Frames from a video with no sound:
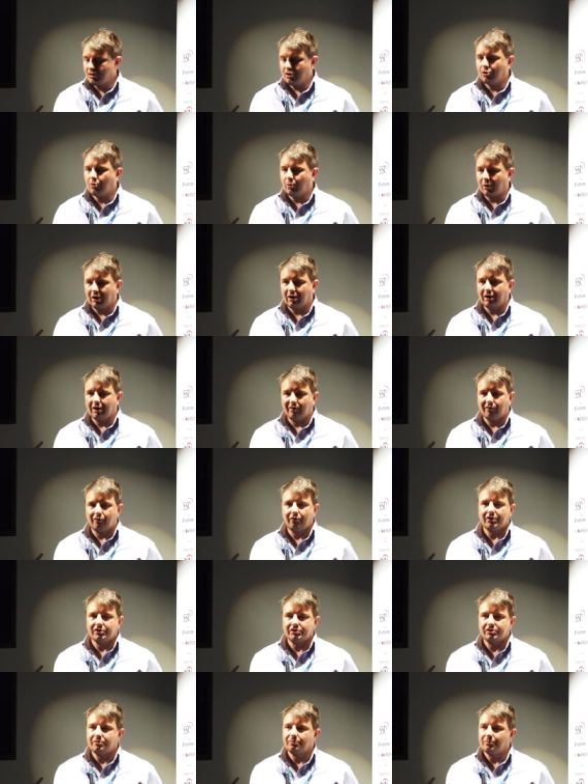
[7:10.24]
too quickly,
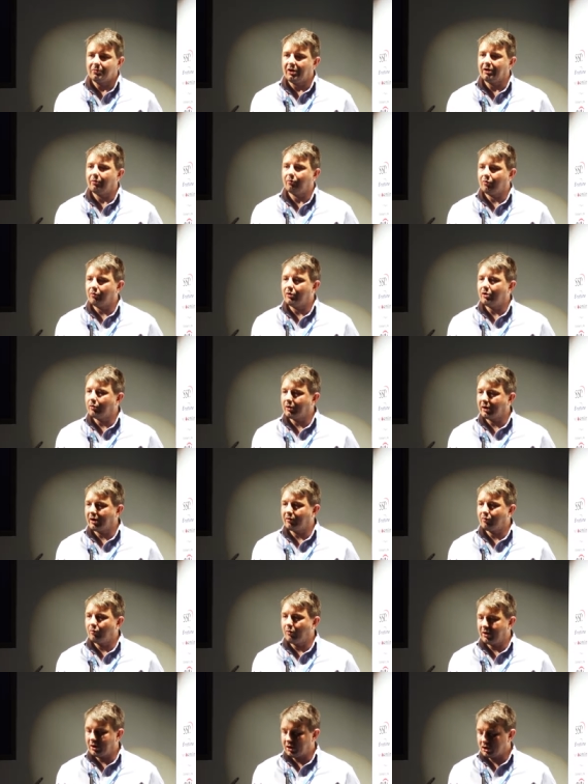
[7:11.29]
otherwise it will get
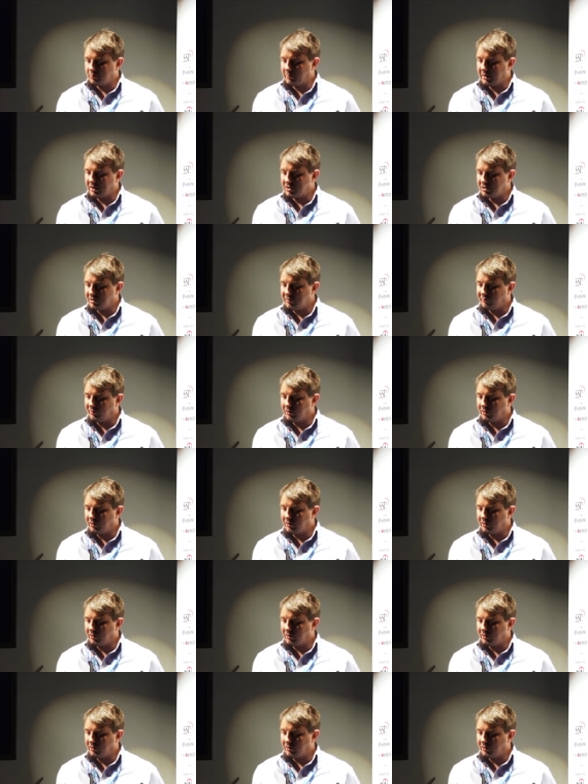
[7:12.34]
quite expensive